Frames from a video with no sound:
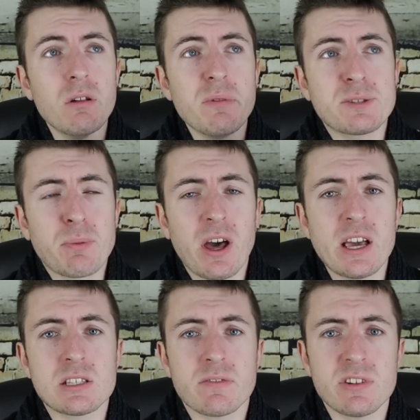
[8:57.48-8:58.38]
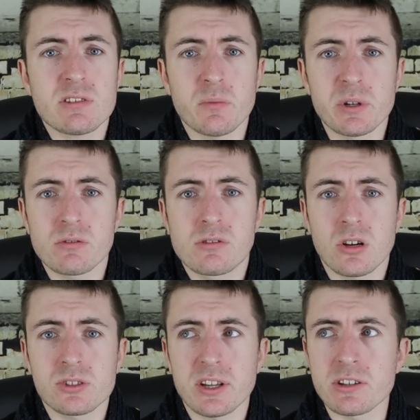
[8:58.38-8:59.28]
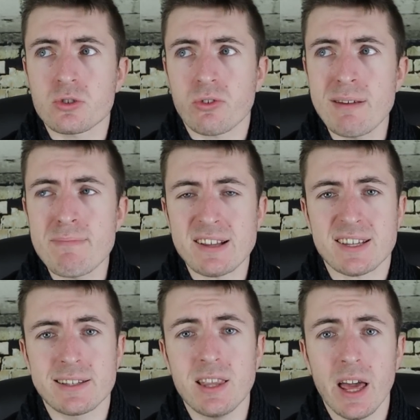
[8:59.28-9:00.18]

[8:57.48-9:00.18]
wouldn't be surprised if he's someone who tucks on a scream mask at